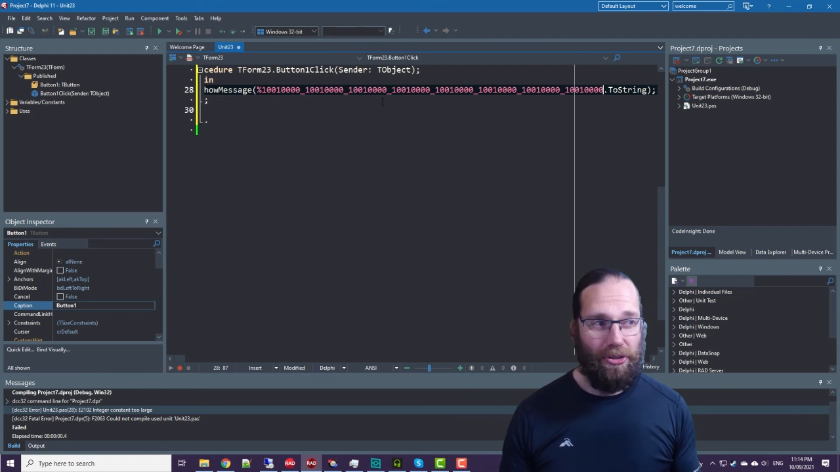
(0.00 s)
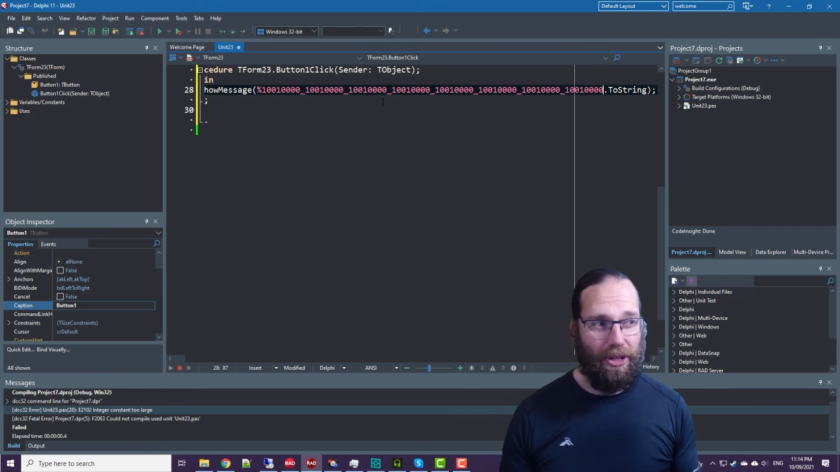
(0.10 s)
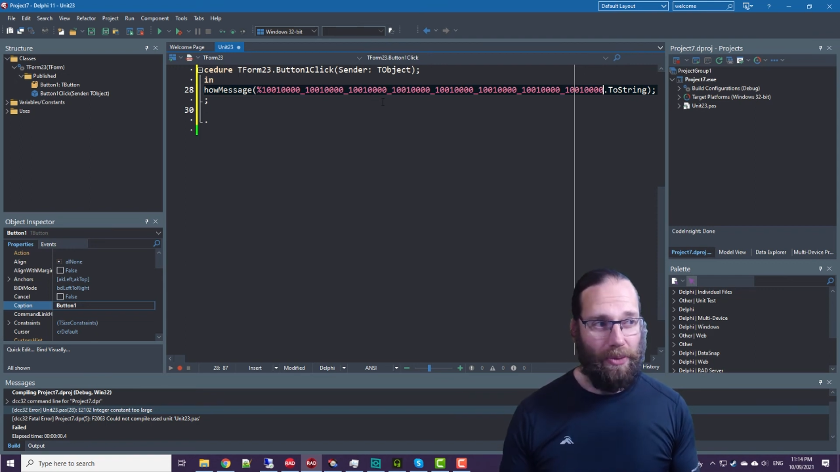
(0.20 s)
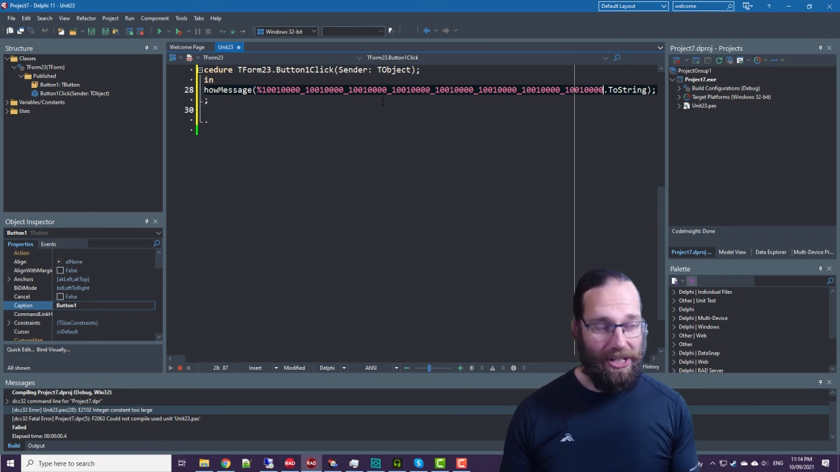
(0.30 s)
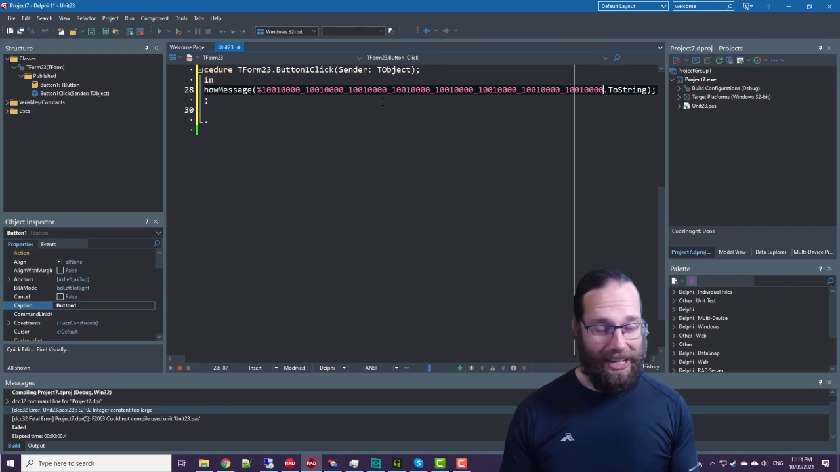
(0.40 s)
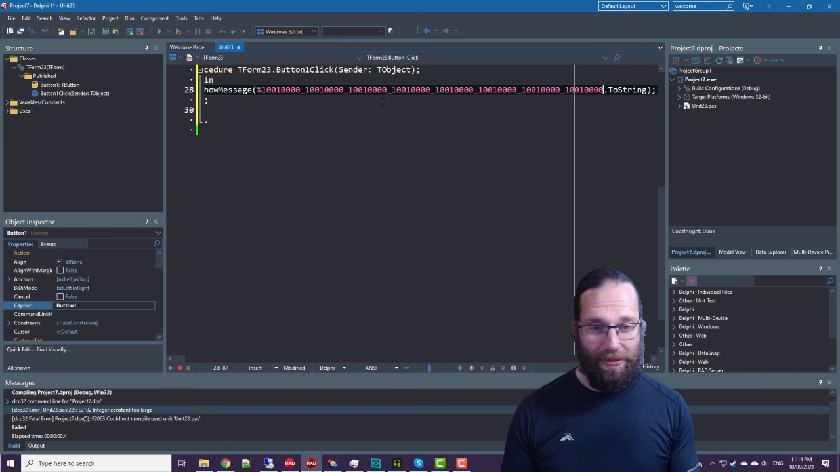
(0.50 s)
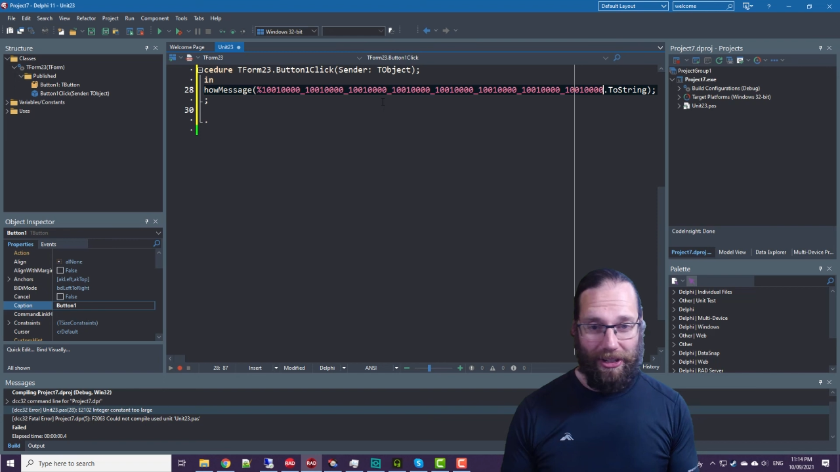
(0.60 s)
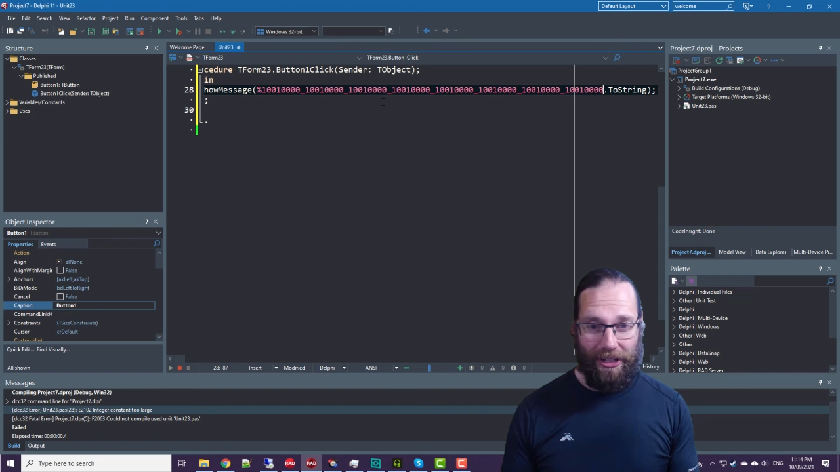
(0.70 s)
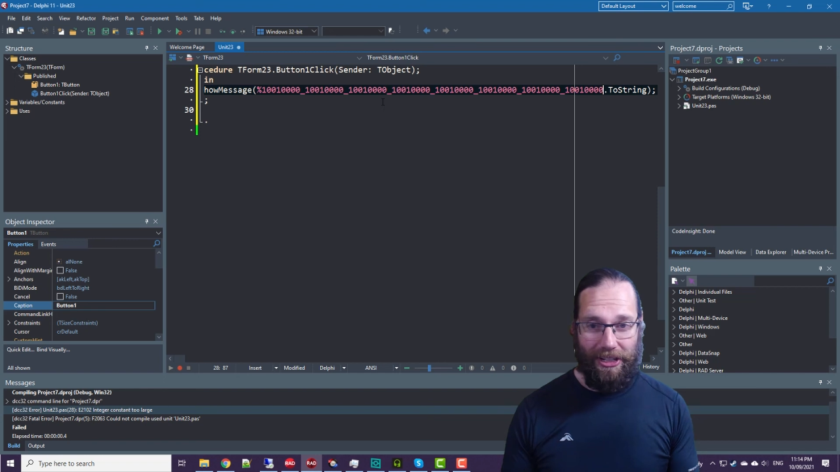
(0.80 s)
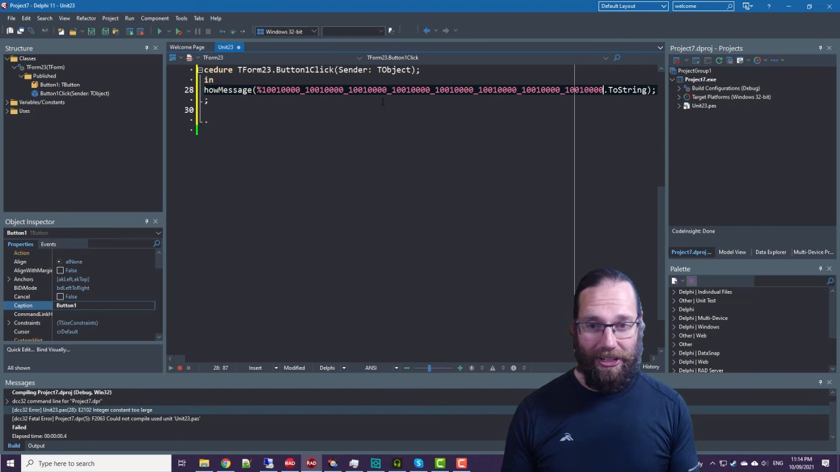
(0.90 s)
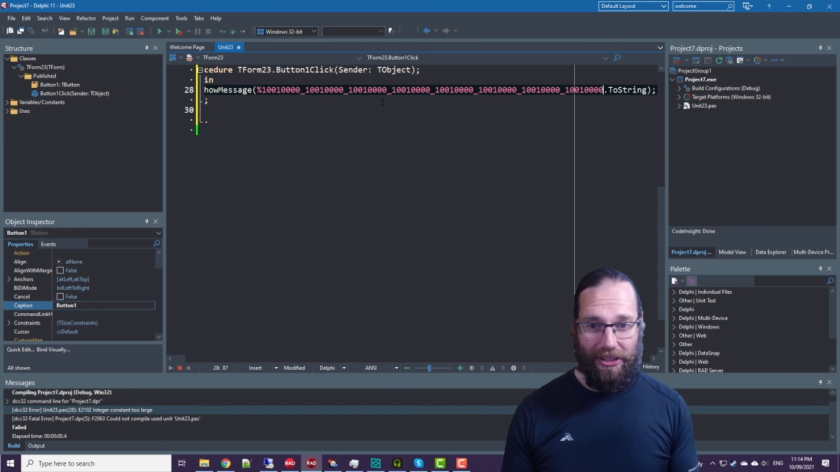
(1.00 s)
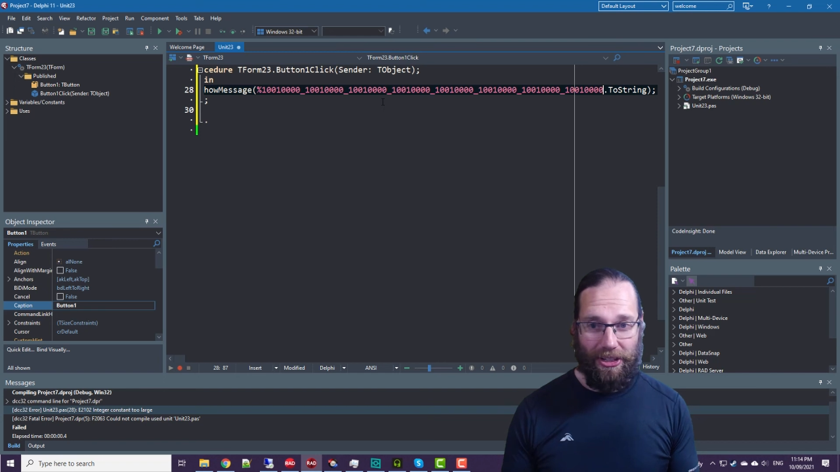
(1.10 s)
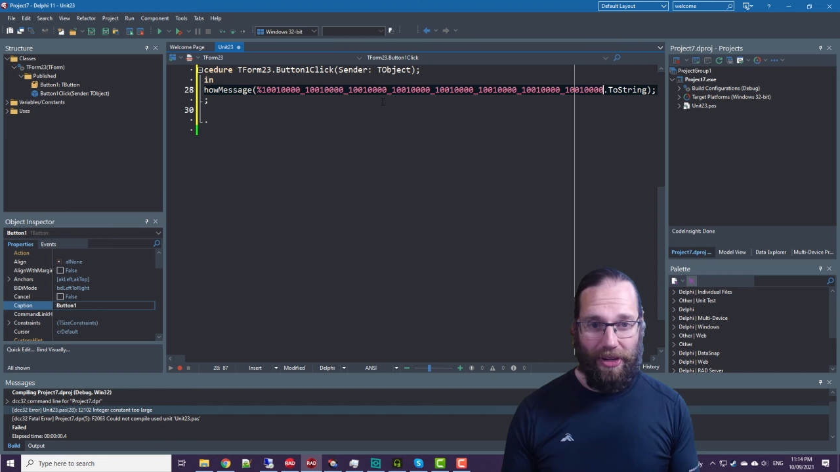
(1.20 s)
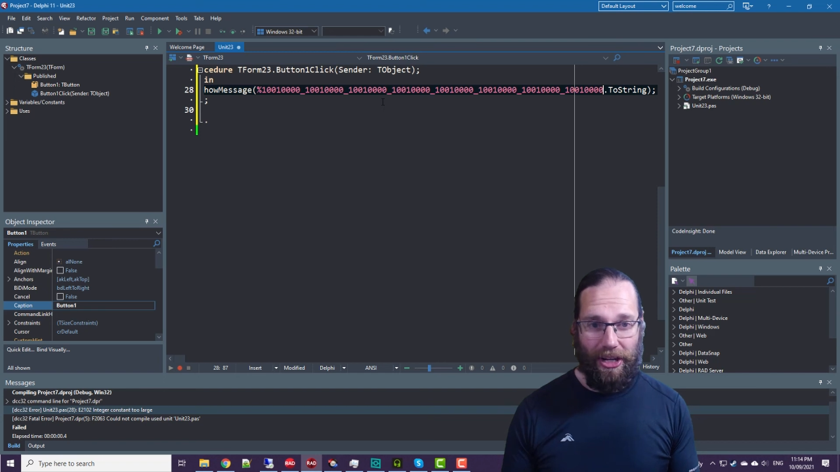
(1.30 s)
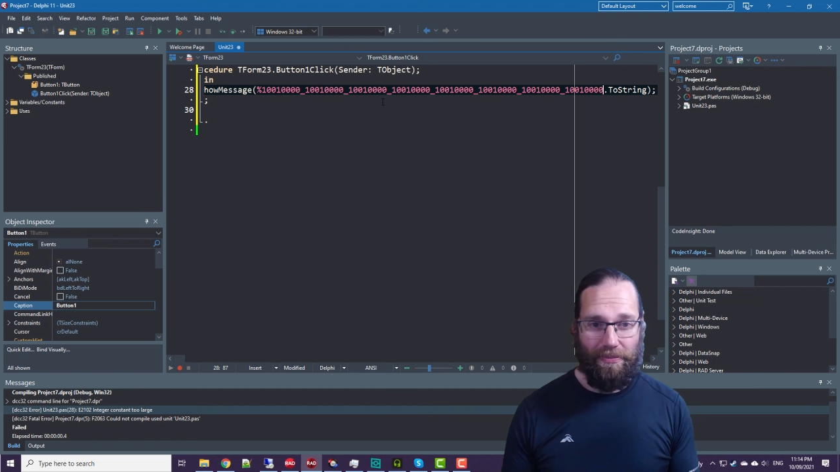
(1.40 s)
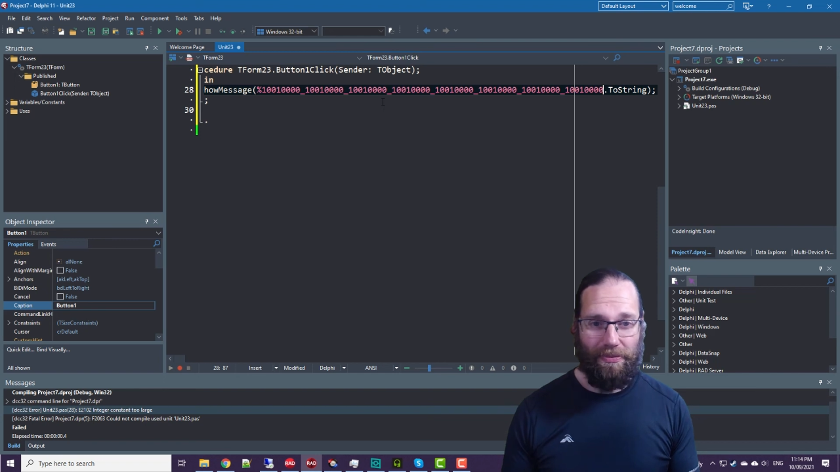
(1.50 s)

all I wanted to cover in this video.